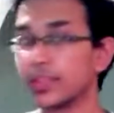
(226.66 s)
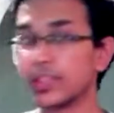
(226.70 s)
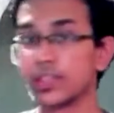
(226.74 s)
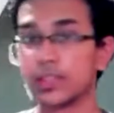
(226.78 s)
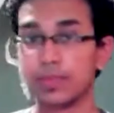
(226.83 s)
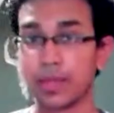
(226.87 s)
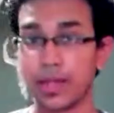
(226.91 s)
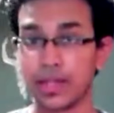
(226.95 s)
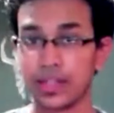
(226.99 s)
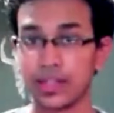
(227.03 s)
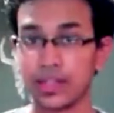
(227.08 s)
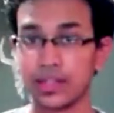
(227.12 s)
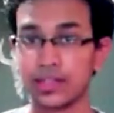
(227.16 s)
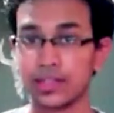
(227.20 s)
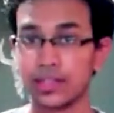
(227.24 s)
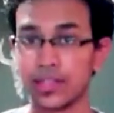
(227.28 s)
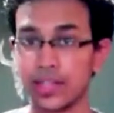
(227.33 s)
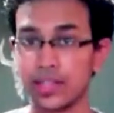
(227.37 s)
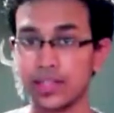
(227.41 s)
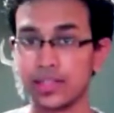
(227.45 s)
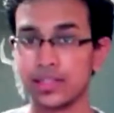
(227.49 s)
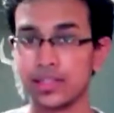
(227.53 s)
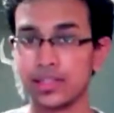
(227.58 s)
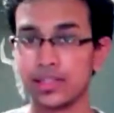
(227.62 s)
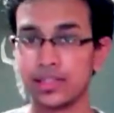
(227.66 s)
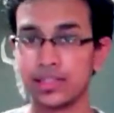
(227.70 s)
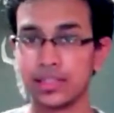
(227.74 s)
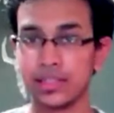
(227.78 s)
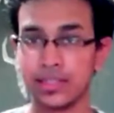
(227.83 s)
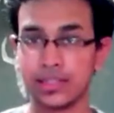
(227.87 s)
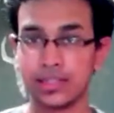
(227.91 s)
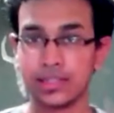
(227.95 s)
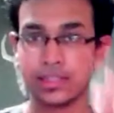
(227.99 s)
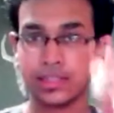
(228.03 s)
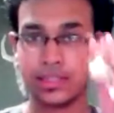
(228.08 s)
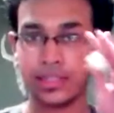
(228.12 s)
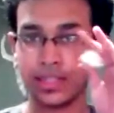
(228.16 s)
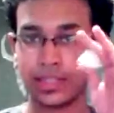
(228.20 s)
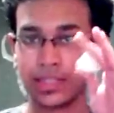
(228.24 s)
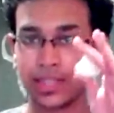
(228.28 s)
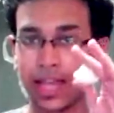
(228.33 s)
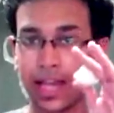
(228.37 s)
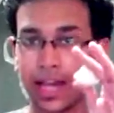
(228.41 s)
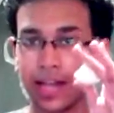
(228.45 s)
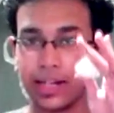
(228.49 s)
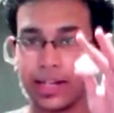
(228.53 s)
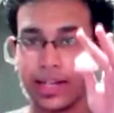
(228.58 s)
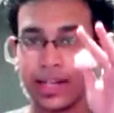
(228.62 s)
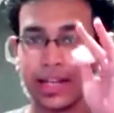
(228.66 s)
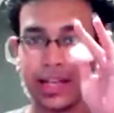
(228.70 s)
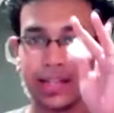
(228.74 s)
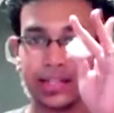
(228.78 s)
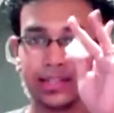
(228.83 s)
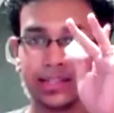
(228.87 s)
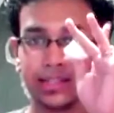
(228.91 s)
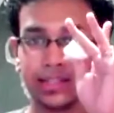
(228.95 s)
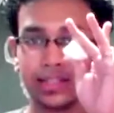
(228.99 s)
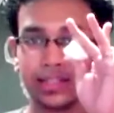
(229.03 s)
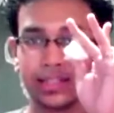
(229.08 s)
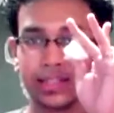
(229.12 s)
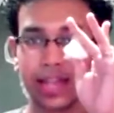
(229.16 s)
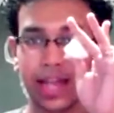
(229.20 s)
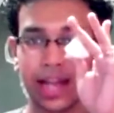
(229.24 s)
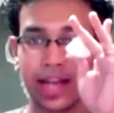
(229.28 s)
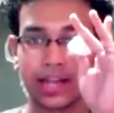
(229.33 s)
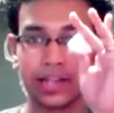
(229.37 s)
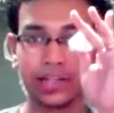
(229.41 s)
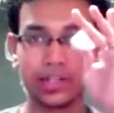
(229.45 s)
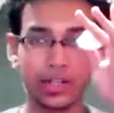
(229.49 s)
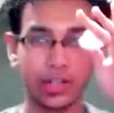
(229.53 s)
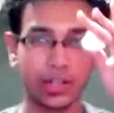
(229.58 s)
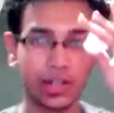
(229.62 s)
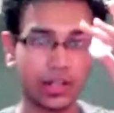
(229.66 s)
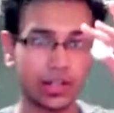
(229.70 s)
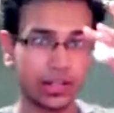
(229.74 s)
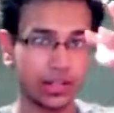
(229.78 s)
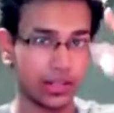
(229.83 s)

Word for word: The spectator thinks it's this hand, this hand,